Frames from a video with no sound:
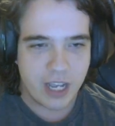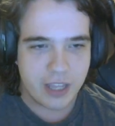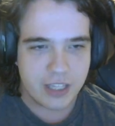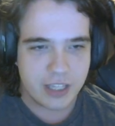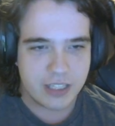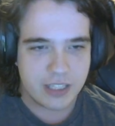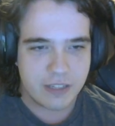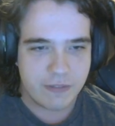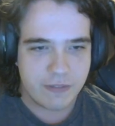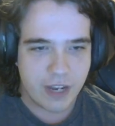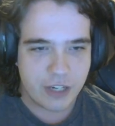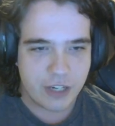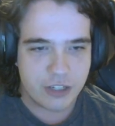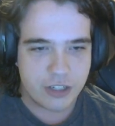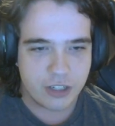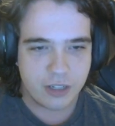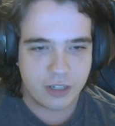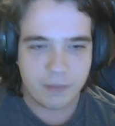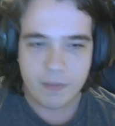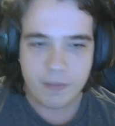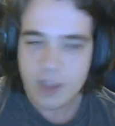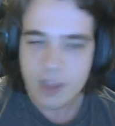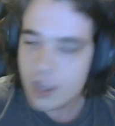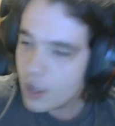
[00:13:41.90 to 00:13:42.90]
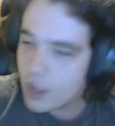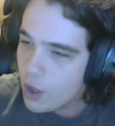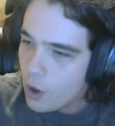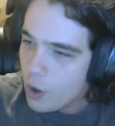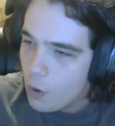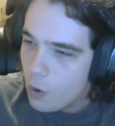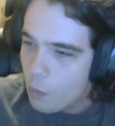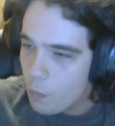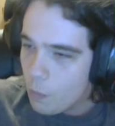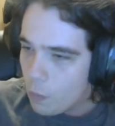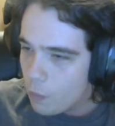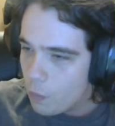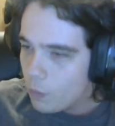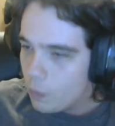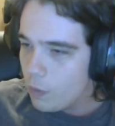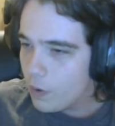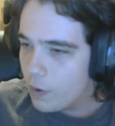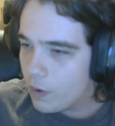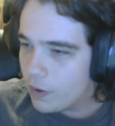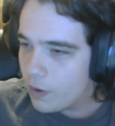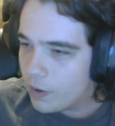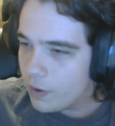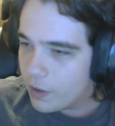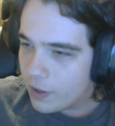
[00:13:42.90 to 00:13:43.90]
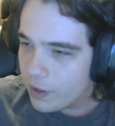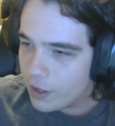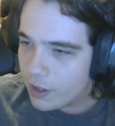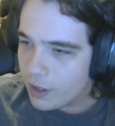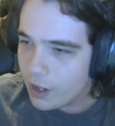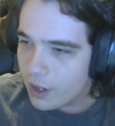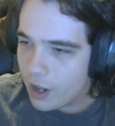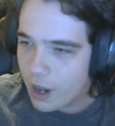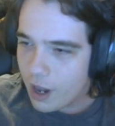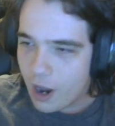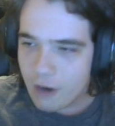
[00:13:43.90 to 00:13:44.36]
on this adventure. No problem.